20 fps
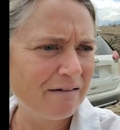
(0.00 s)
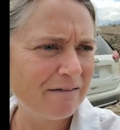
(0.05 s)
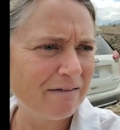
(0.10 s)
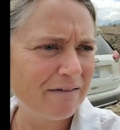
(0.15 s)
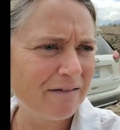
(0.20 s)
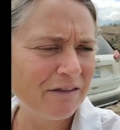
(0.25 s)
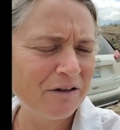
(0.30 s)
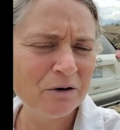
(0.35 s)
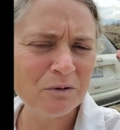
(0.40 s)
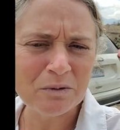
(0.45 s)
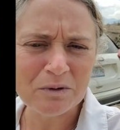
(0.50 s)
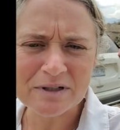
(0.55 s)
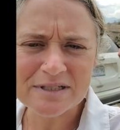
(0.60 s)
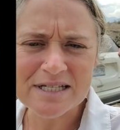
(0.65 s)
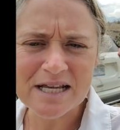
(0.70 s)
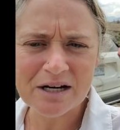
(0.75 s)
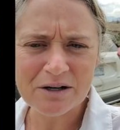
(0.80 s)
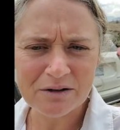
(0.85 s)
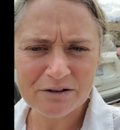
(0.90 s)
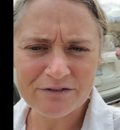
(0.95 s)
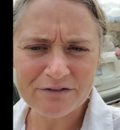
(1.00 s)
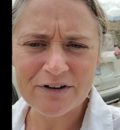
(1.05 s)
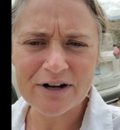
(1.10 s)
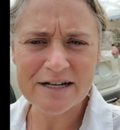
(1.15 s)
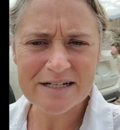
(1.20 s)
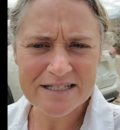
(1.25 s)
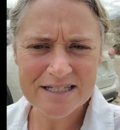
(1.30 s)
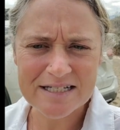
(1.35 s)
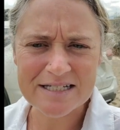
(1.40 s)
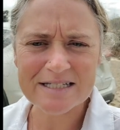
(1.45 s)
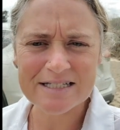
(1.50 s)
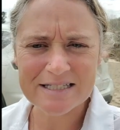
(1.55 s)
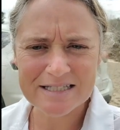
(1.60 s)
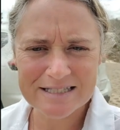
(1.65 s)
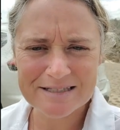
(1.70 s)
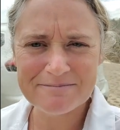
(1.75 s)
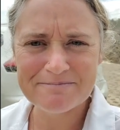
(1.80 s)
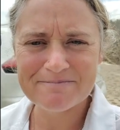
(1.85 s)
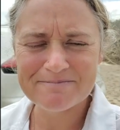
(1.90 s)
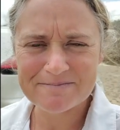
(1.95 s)
there were
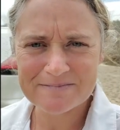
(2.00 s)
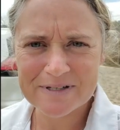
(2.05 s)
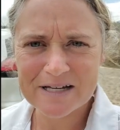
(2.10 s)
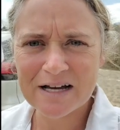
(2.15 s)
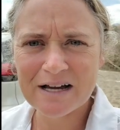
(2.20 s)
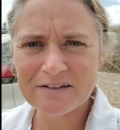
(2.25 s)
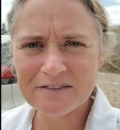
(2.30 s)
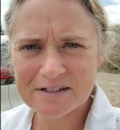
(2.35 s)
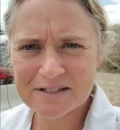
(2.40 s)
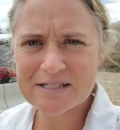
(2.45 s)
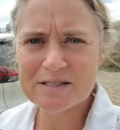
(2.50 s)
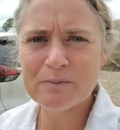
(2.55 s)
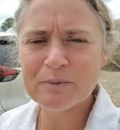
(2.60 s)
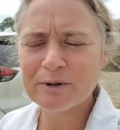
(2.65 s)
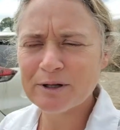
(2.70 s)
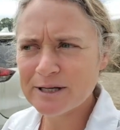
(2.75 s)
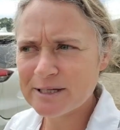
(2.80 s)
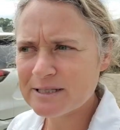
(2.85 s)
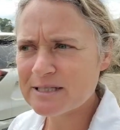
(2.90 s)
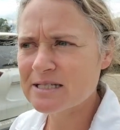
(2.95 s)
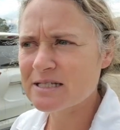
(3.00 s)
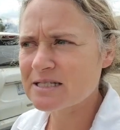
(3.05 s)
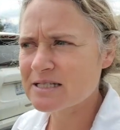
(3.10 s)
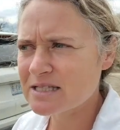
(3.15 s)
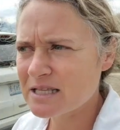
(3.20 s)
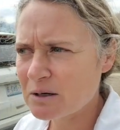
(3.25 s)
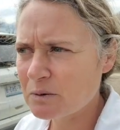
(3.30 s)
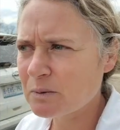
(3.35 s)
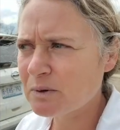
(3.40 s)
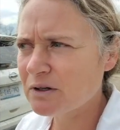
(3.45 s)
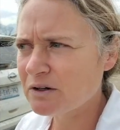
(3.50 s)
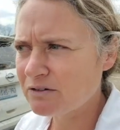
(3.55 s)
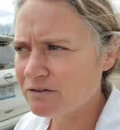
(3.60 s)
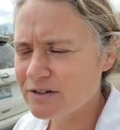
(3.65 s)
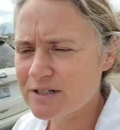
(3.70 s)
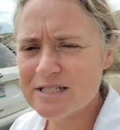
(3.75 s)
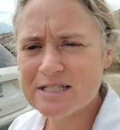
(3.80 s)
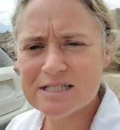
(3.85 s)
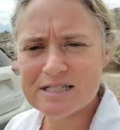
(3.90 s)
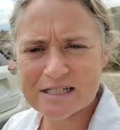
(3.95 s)
sacrifices at these places that we are
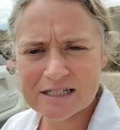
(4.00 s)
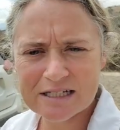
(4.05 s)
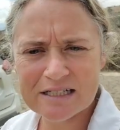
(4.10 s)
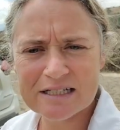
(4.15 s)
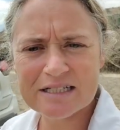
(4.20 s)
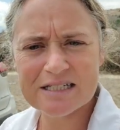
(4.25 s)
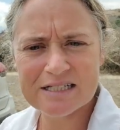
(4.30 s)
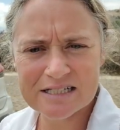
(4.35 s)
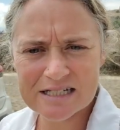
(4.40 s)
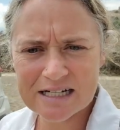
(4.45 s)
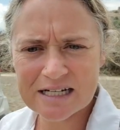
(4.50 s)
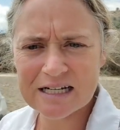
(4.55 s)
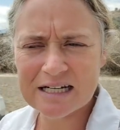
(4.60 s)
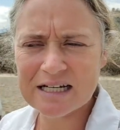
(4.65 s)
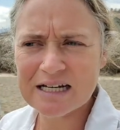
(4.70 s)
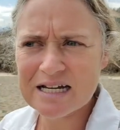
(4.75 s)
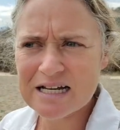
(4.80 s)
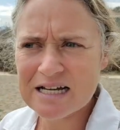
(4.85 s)
visiting today.